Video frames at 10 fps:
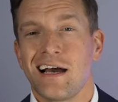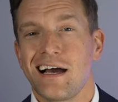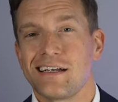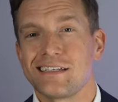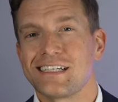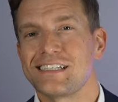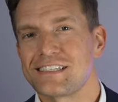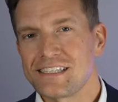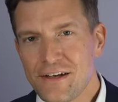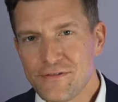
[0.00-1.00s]
And it's
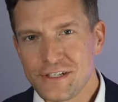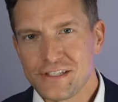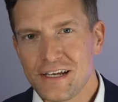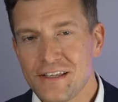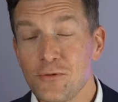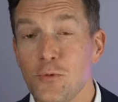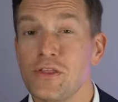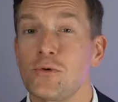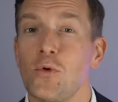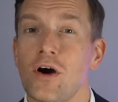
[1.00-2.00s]
safe to say that
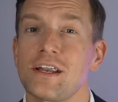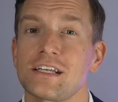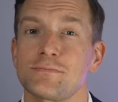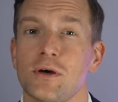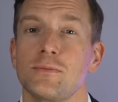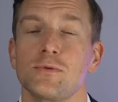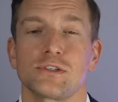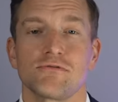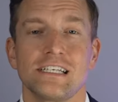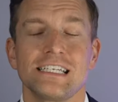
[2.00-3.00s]
when the Widex Moment
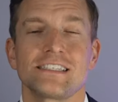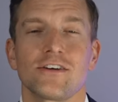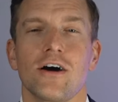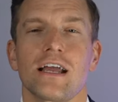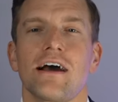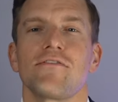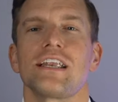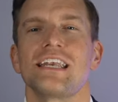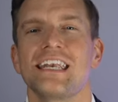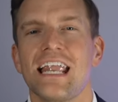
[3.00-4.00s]
was released, I have
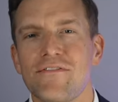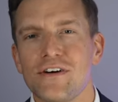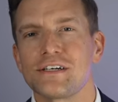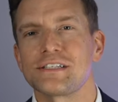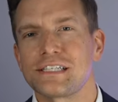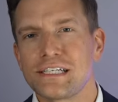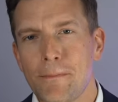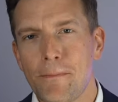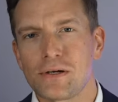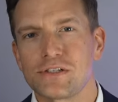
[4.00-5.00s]
never seen a
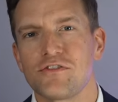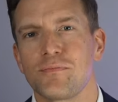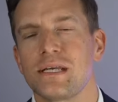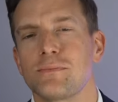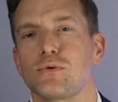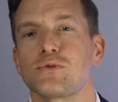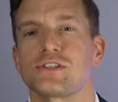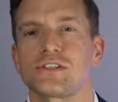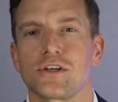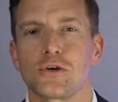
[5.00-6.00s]
bunch of people
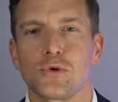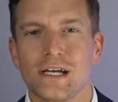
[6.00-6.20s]
so